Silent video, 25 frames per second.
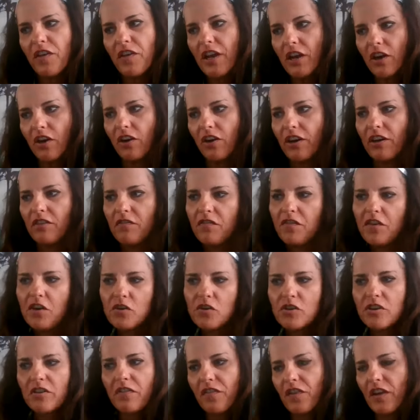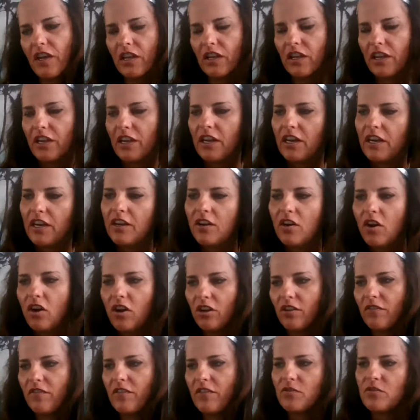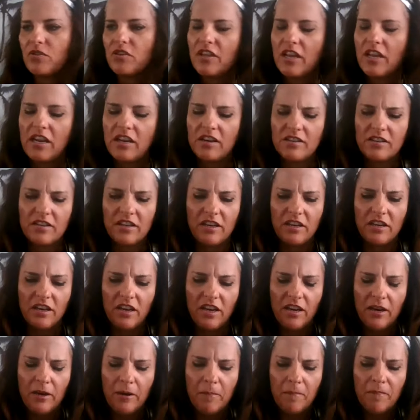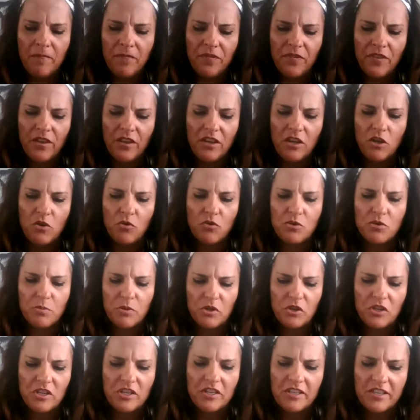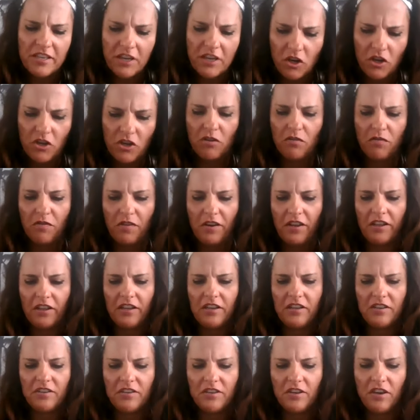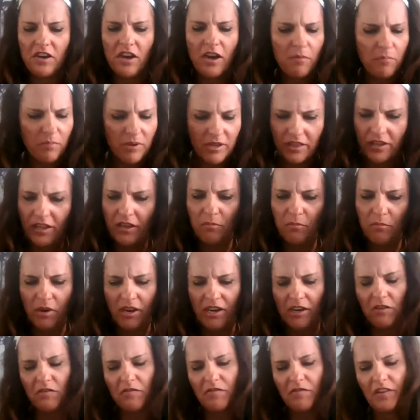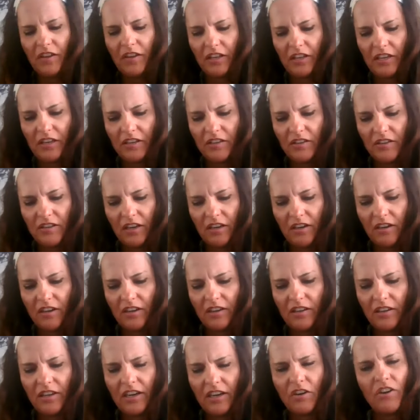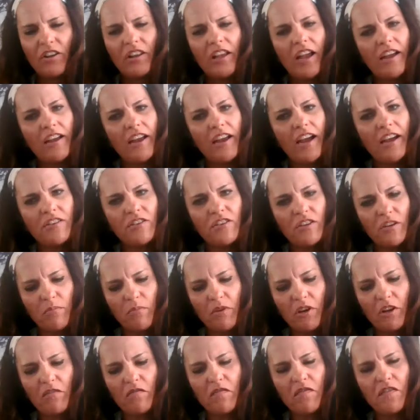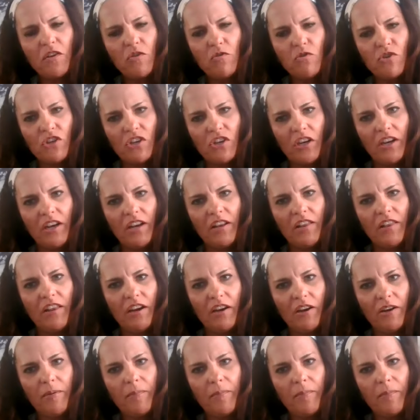fear, and fear's a feeling, and all of those things. And you're supposed to sit on your feelings and not be led by your feelings. And there adds some confusion in